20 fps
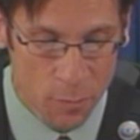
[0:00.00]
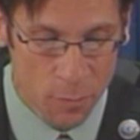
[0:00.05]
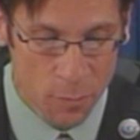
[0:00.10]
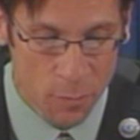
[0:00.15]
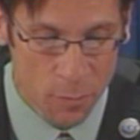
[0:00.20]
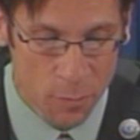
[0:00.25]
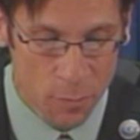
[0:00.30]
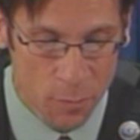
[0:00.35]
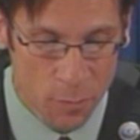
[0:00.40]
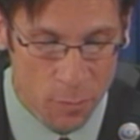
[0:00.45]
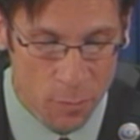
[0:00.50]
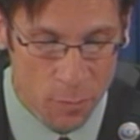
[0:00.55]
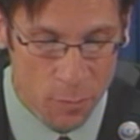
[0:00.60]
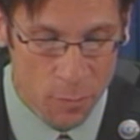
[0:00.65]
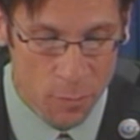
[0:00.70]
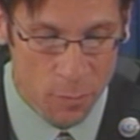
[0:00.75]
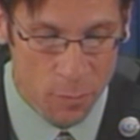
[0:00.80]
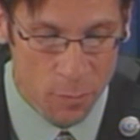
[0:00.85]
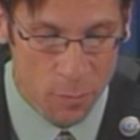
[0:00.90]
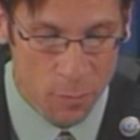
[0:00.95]
20 minutes and
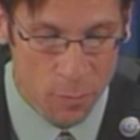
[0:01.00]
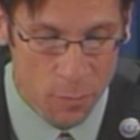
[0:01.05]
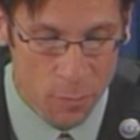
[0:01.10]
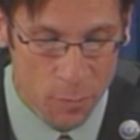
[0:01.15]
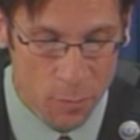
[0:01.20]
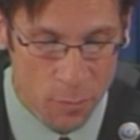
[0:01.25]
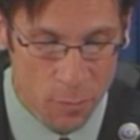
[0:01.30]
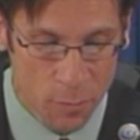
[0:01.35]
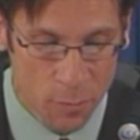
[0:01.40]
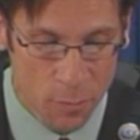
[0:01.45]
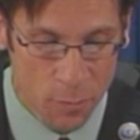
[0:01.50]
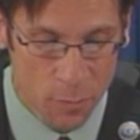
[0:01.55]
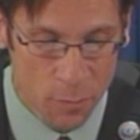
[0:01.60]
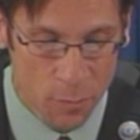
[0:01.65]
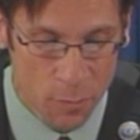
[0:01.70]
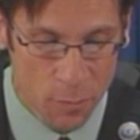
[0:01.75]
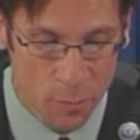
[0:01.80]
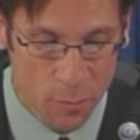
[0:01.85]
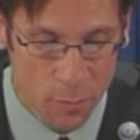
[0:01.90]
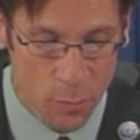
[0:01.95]
one at L minus
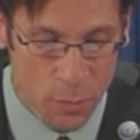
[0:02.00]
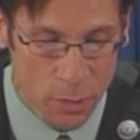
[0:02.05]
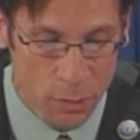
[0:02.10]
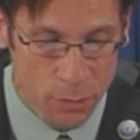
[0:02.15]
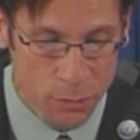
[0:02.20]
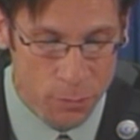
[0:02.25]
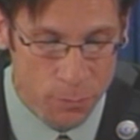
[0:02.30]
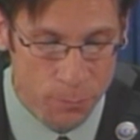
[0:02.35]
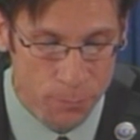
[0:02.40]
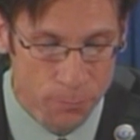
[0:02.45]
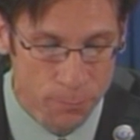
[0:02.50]
45 minutes.